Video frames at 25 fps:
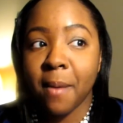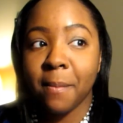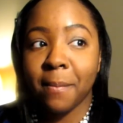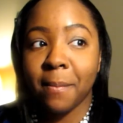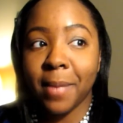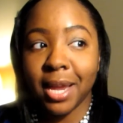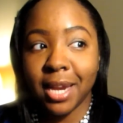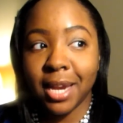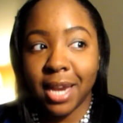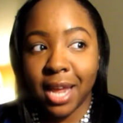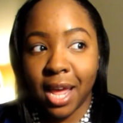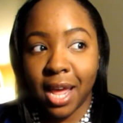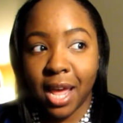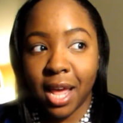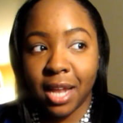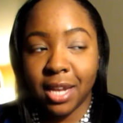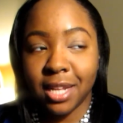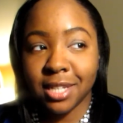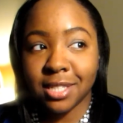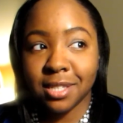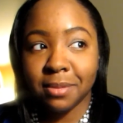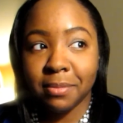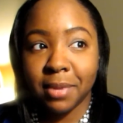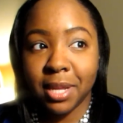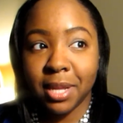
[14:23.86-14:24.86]
my dad
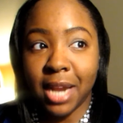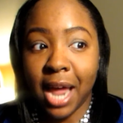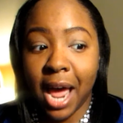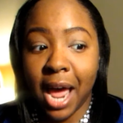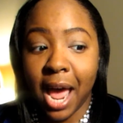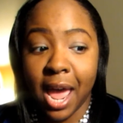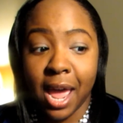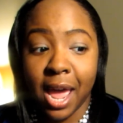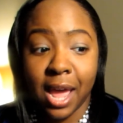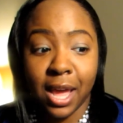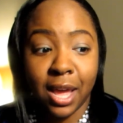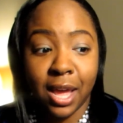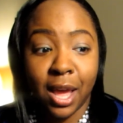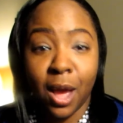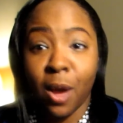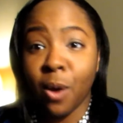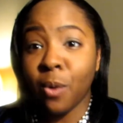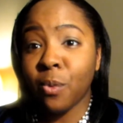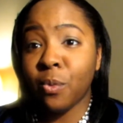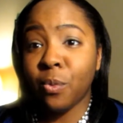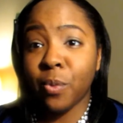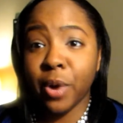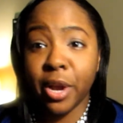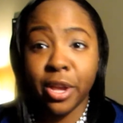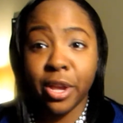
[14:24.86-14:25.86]
looked at me like,
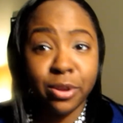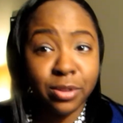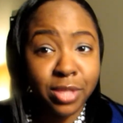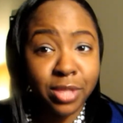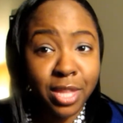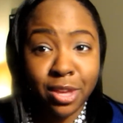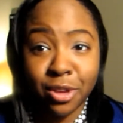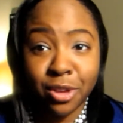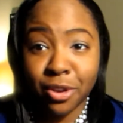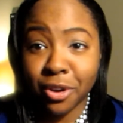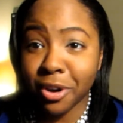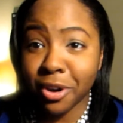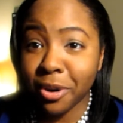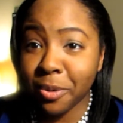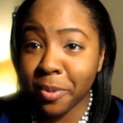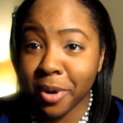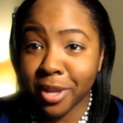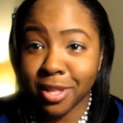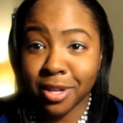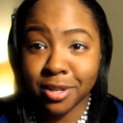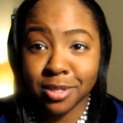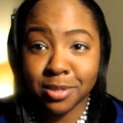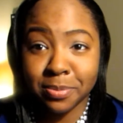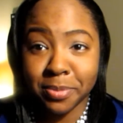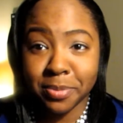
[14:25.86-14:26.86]
where do you think you're going to
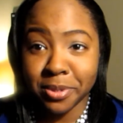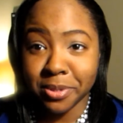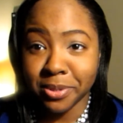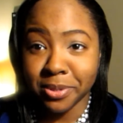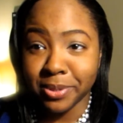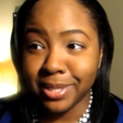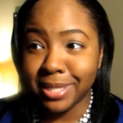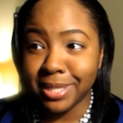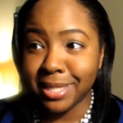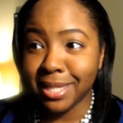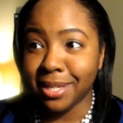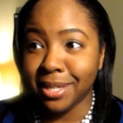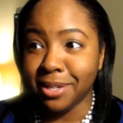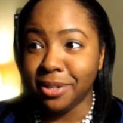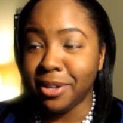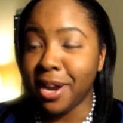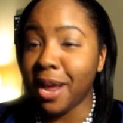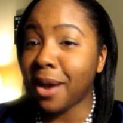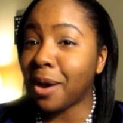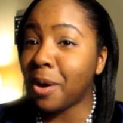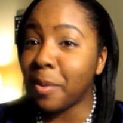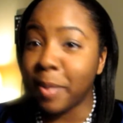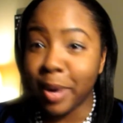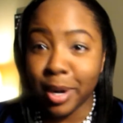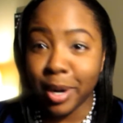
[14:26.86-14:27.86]
wear those boots? You're
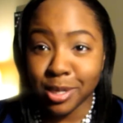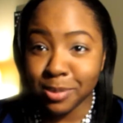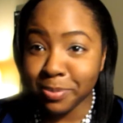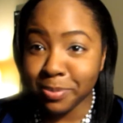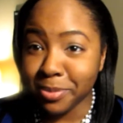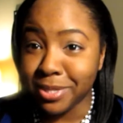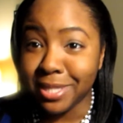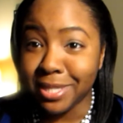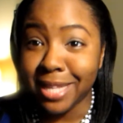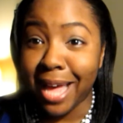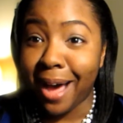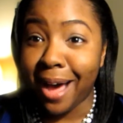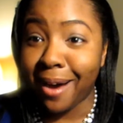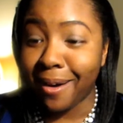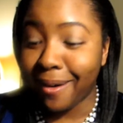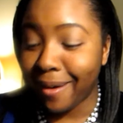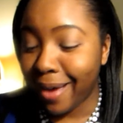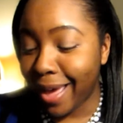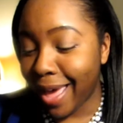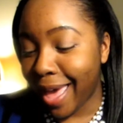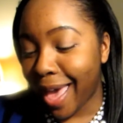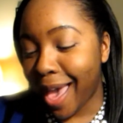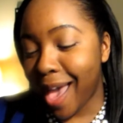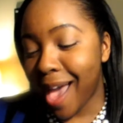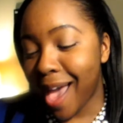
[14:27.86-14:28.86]
not going to wear those boots
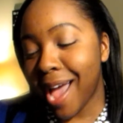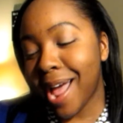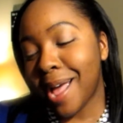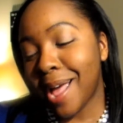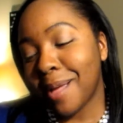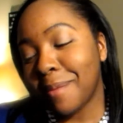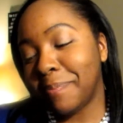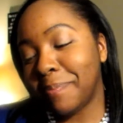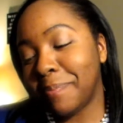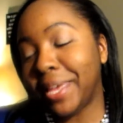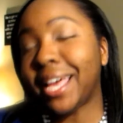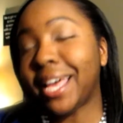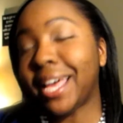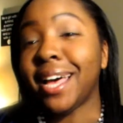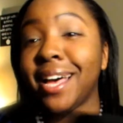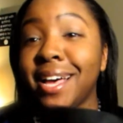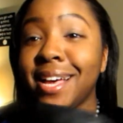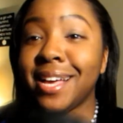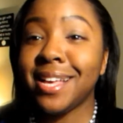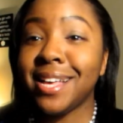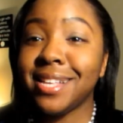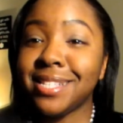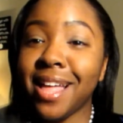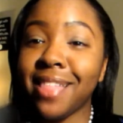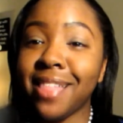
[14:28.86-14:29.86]
out,
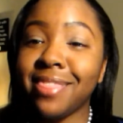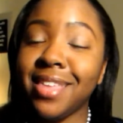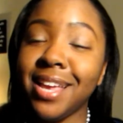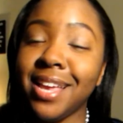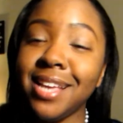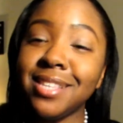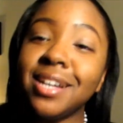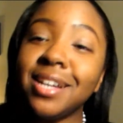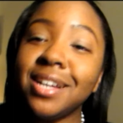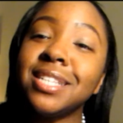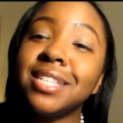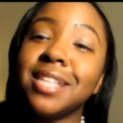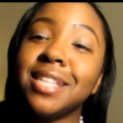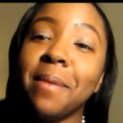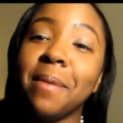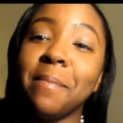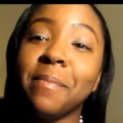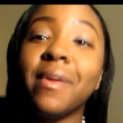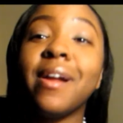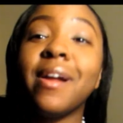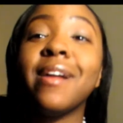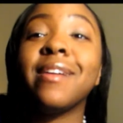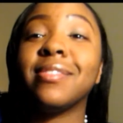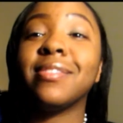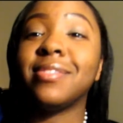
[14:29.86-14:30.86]
because these are
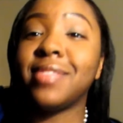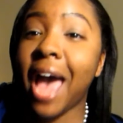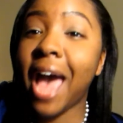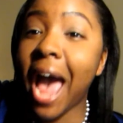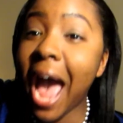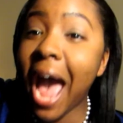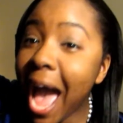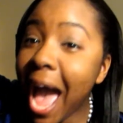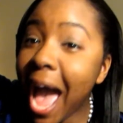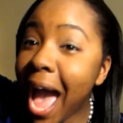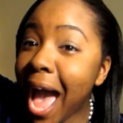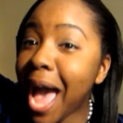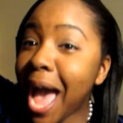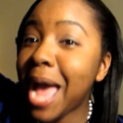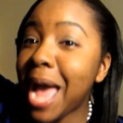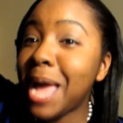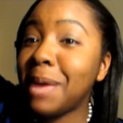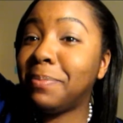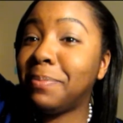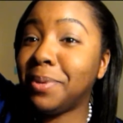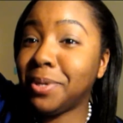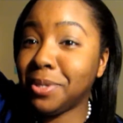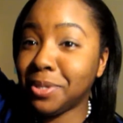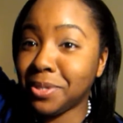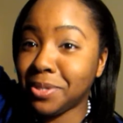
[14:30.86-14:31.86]
some
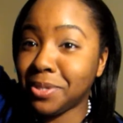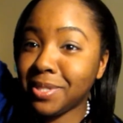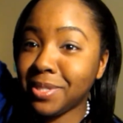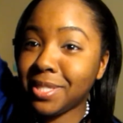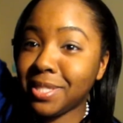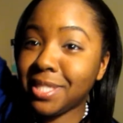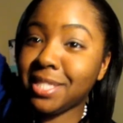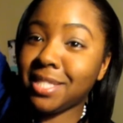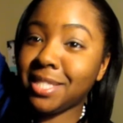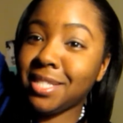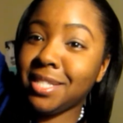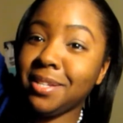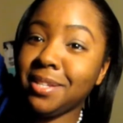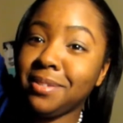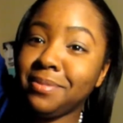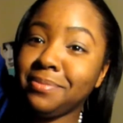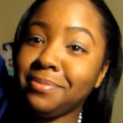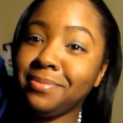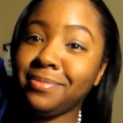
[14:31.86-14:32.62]
thigh-high boots.